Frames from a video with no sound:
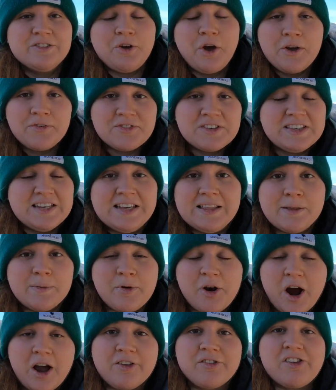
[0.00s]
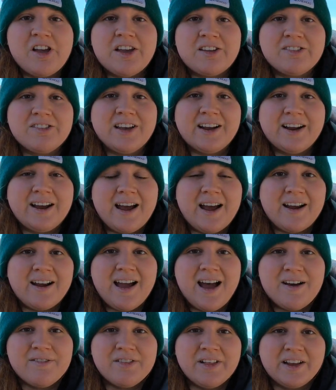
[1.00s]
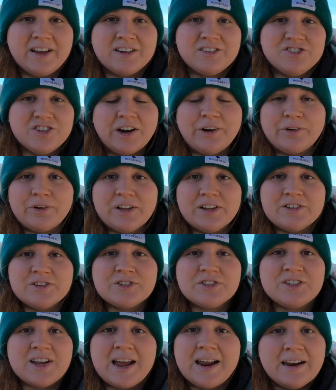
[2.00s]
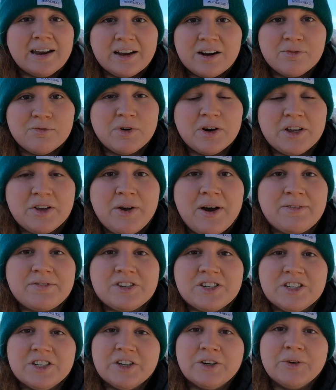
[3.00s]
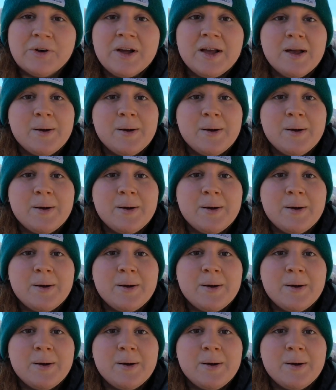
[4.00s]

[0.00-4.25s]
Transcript: So I've seen the process, like I have like a general understanding of what you have to do,